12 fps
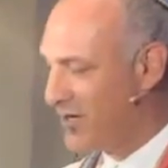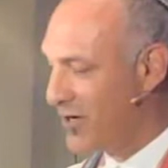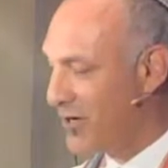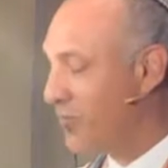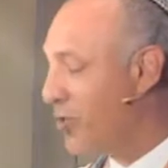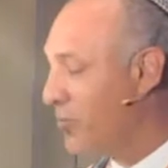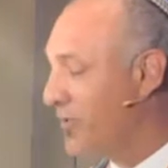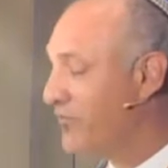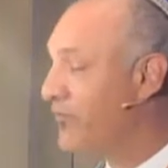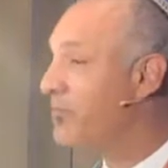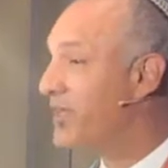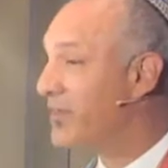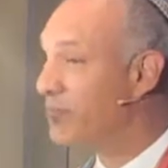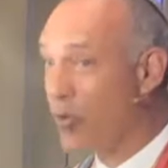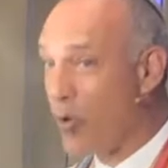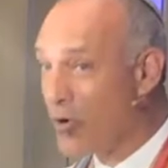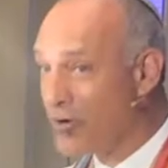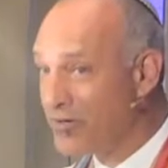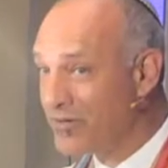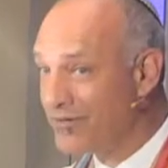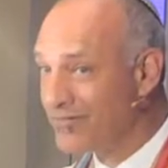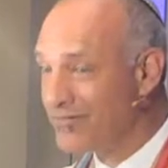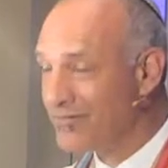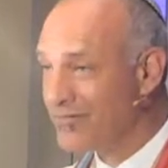A moment for being born
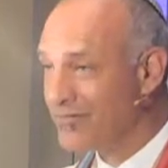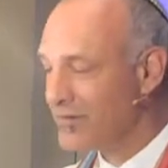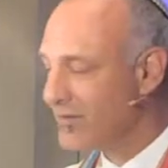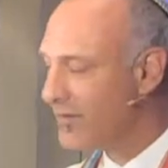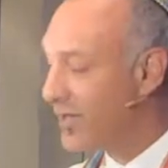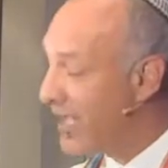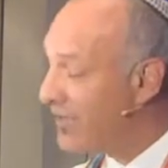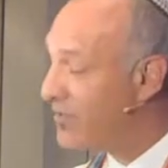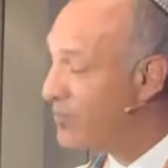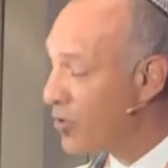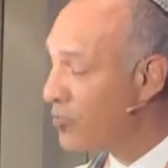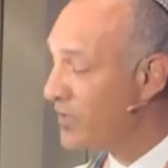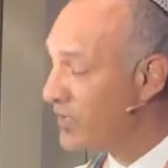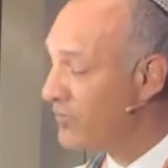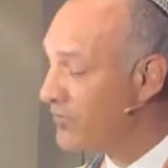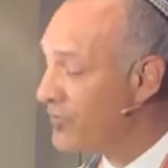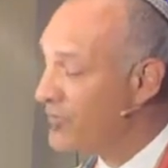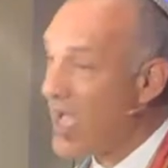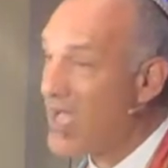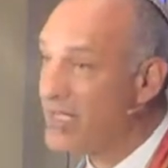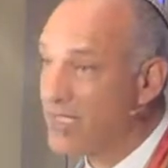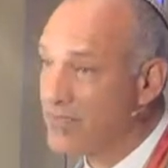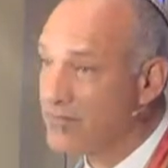and a moment for dying.